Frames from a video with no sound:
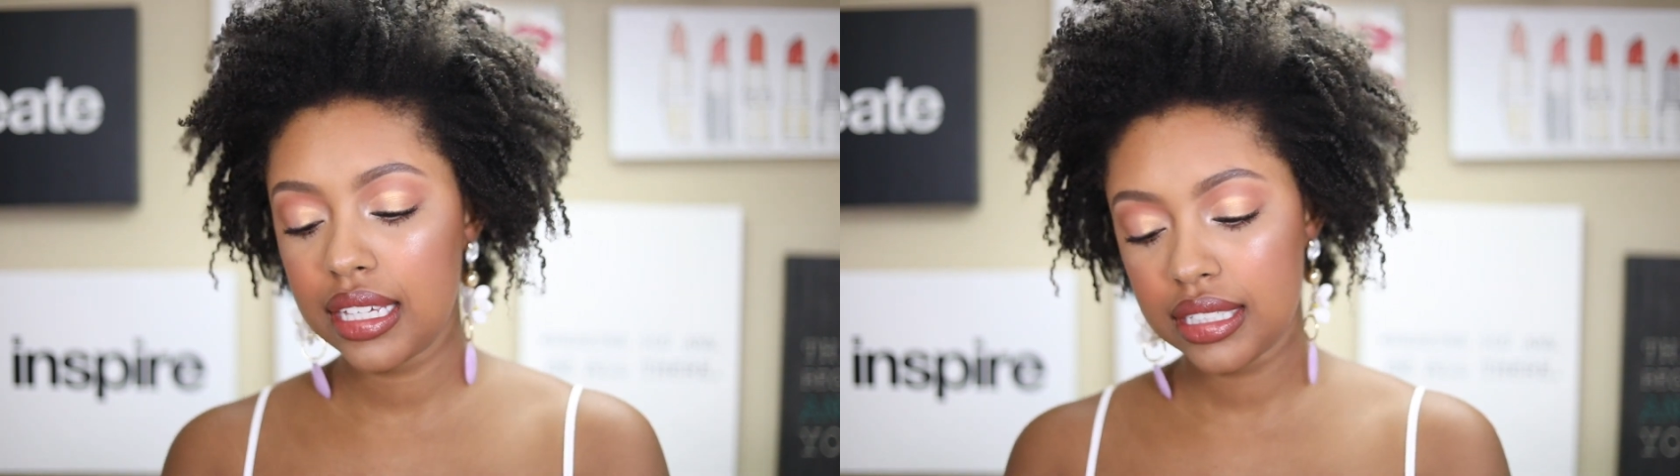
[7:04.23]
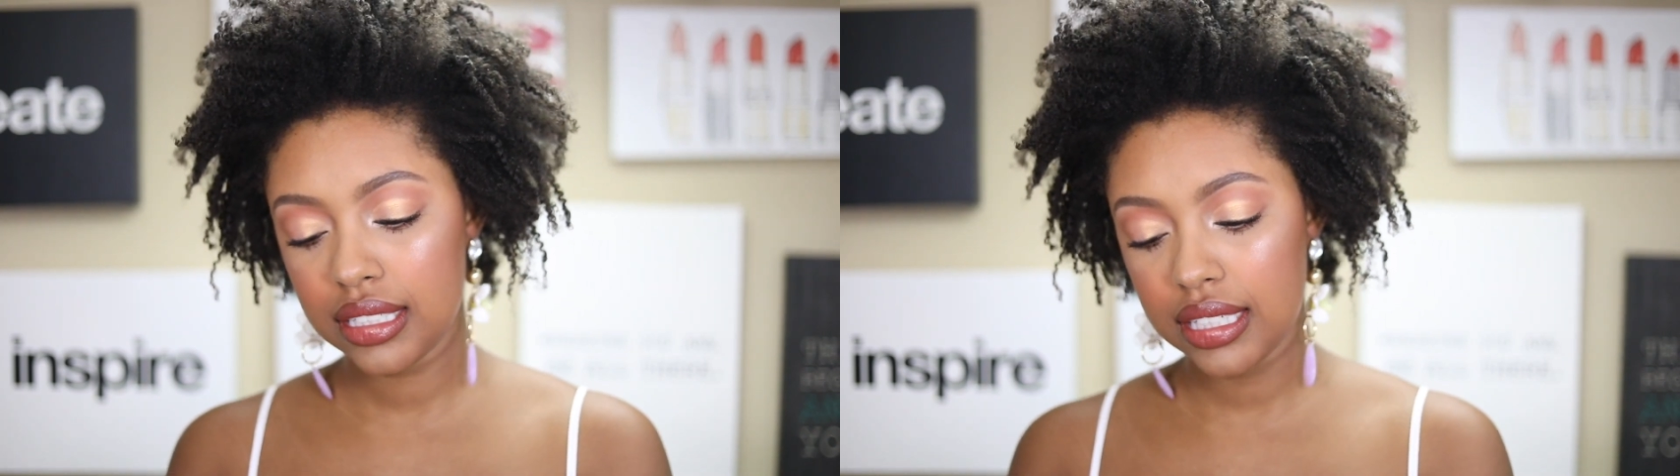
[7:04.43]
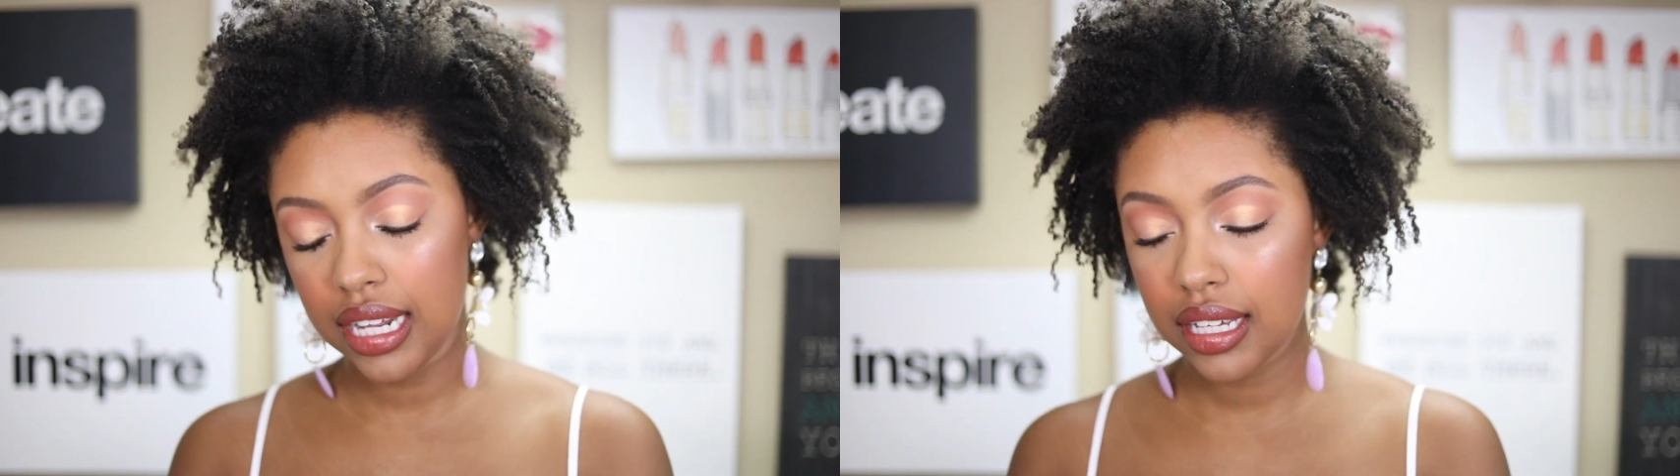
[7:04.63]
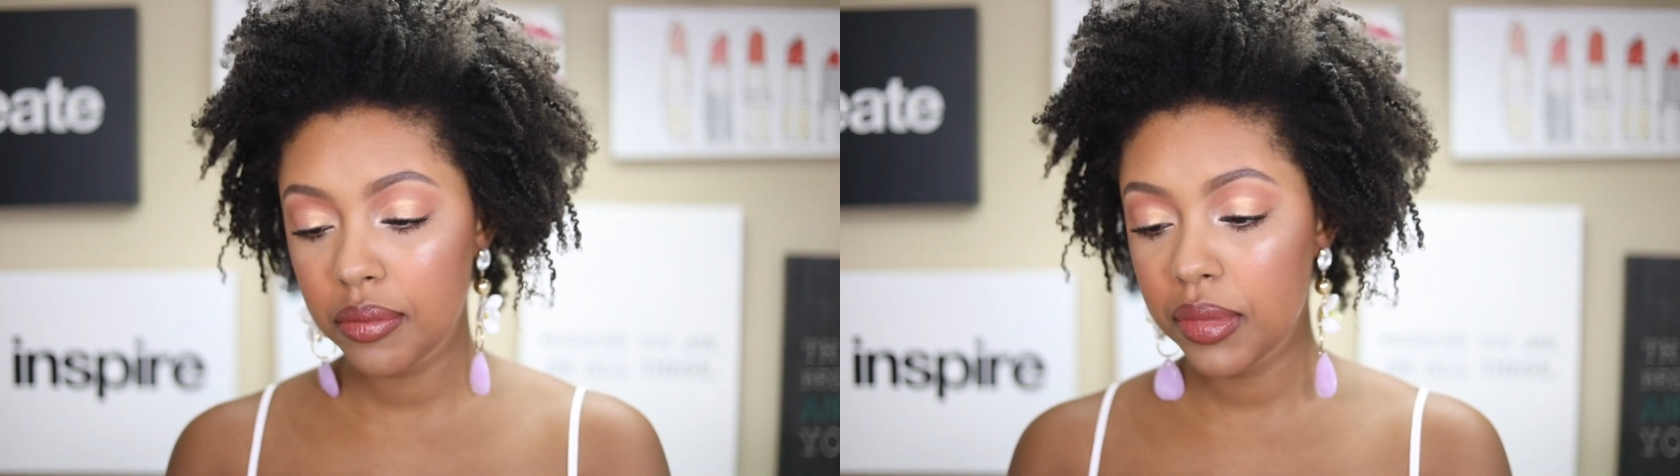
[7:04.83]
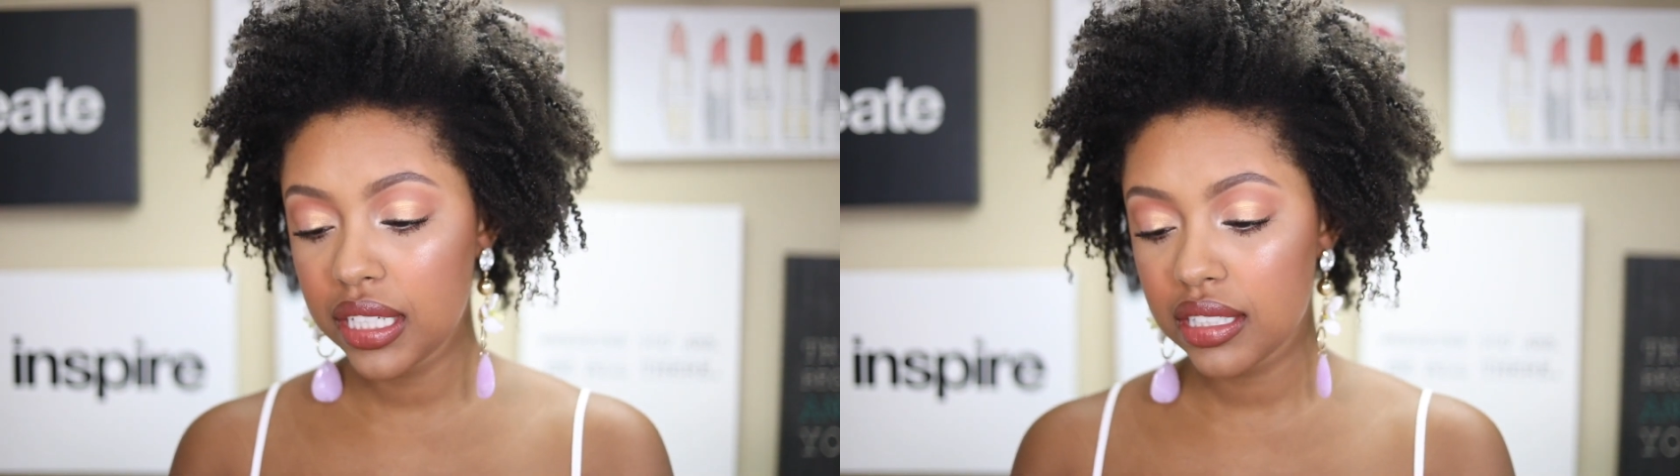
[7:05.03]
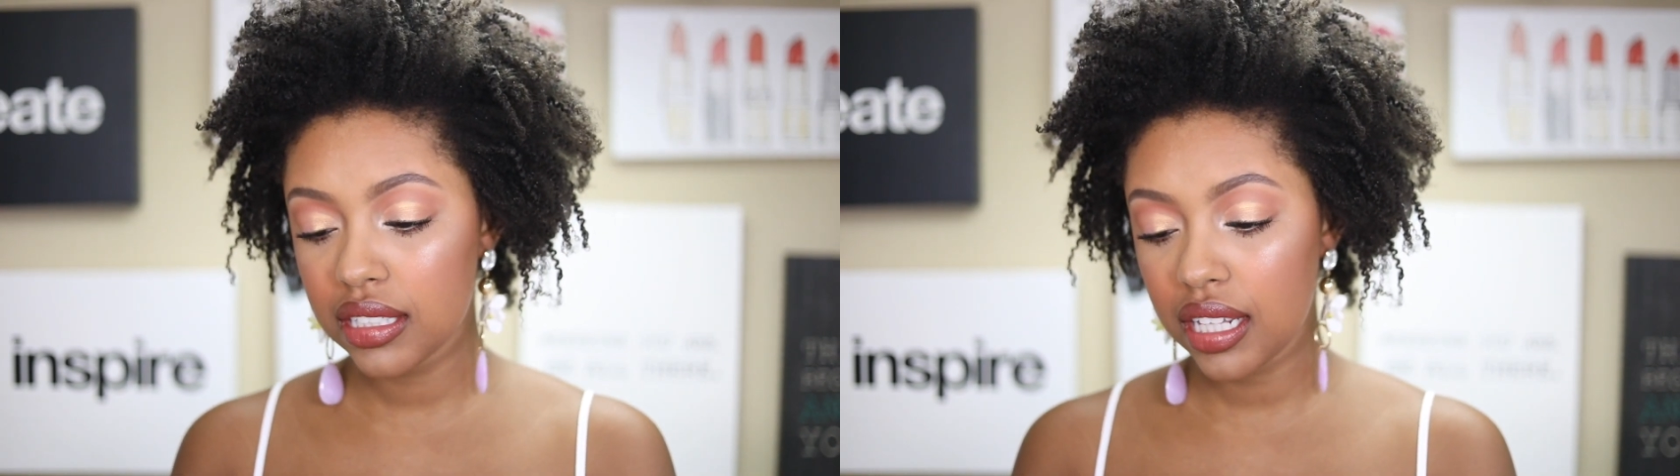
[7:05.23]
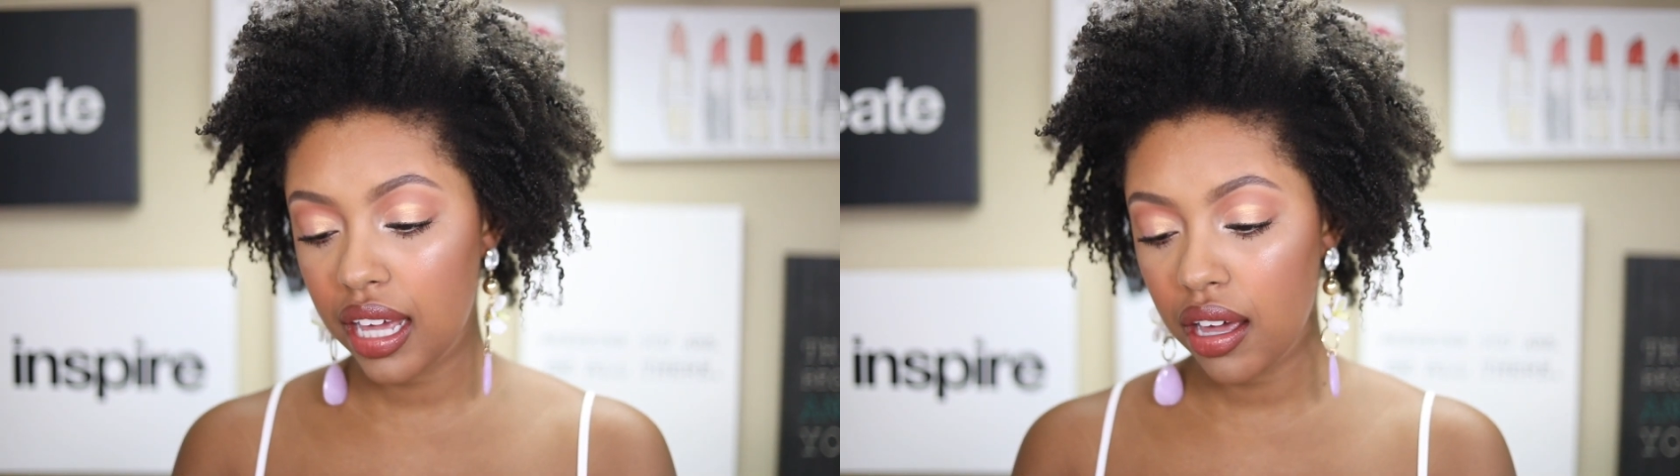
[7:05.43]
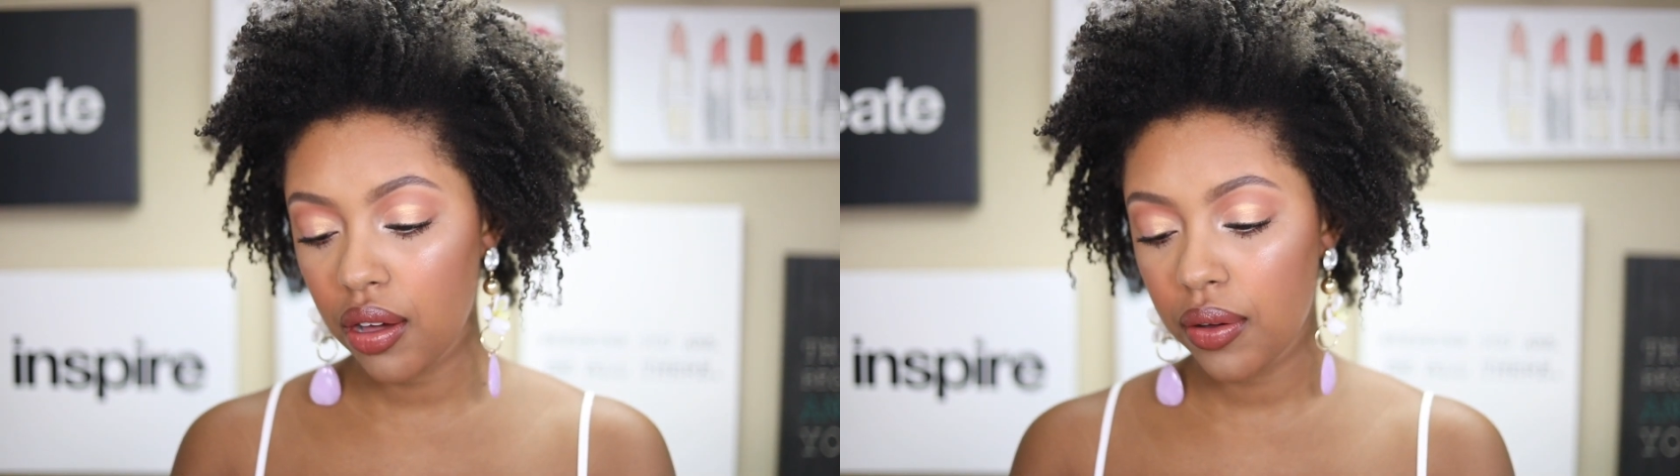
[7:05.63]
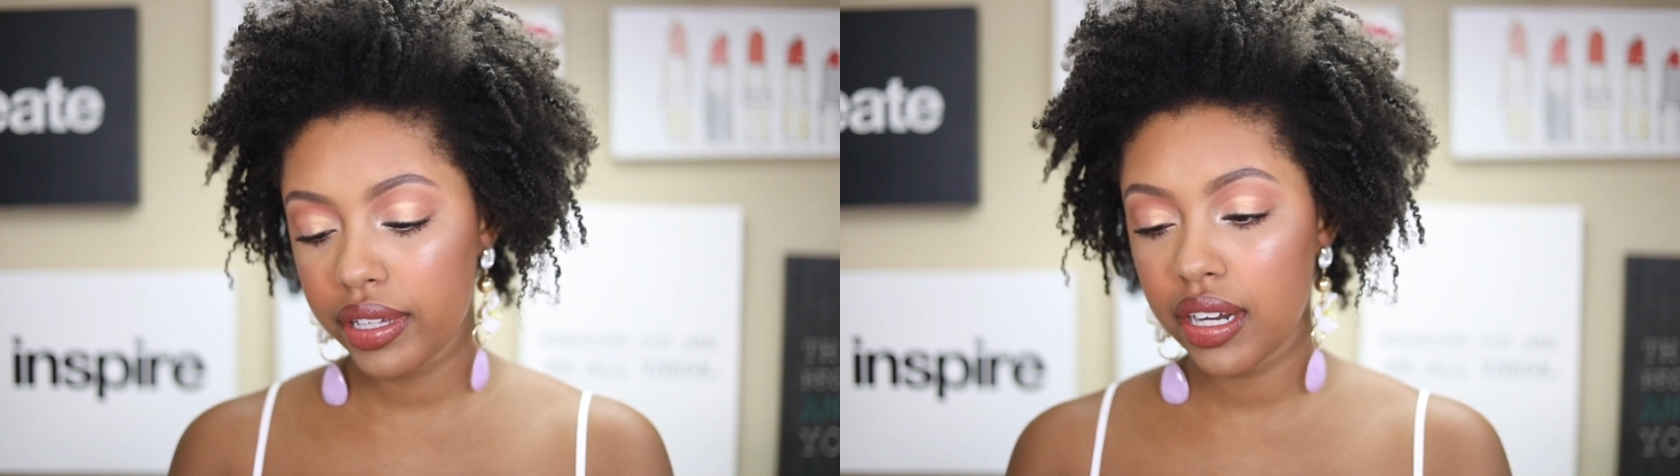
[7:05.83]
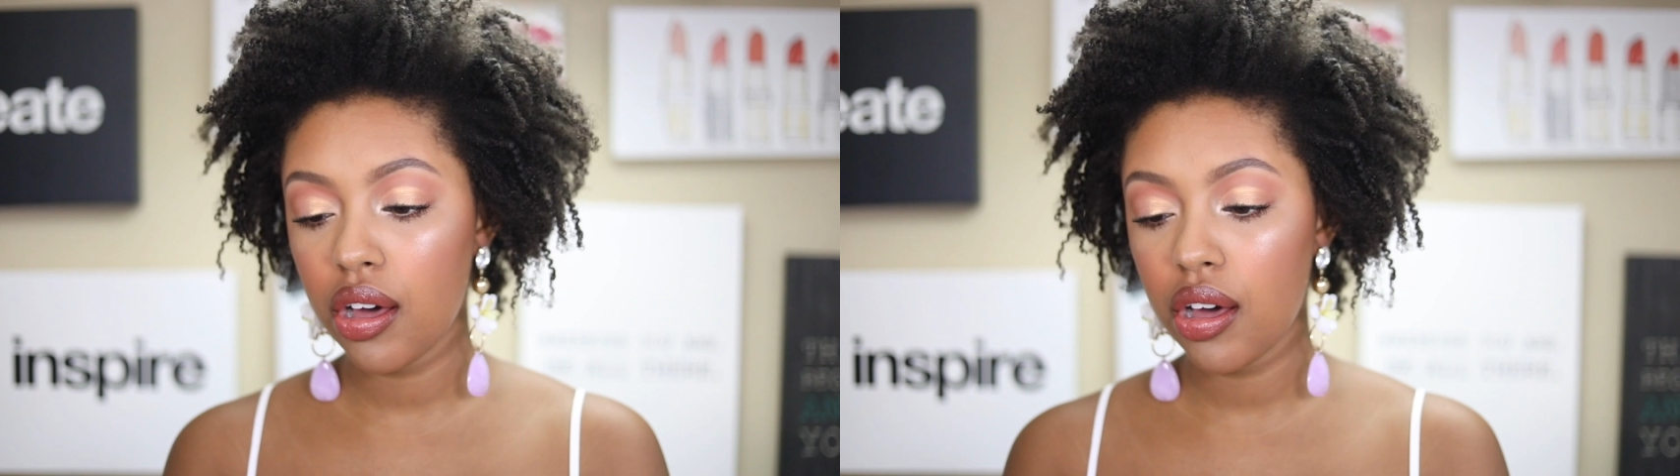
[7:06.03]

setting mist now and